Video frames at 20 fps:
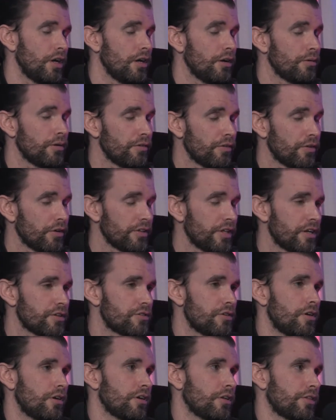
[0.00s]
We've heard that
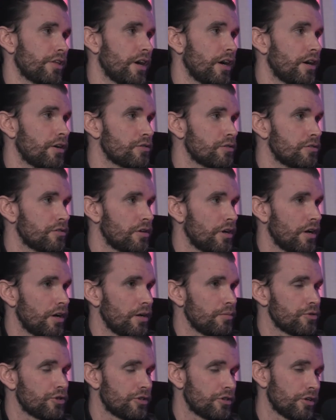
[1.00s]
song 1,000
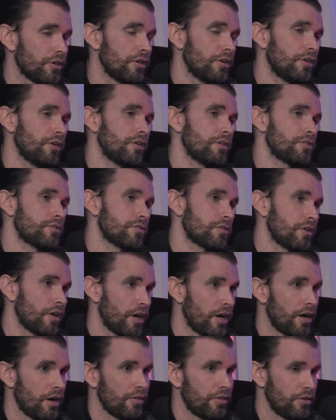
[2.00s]
times, just
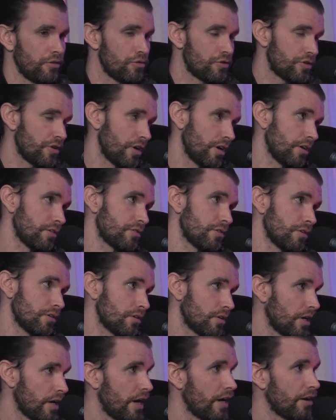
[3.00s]
how you sings it,
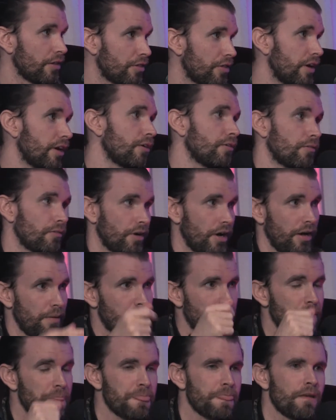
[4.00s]
kind of thing, right?
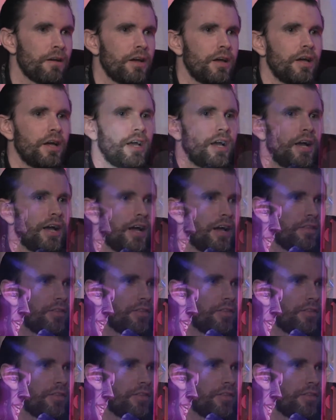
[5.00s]
And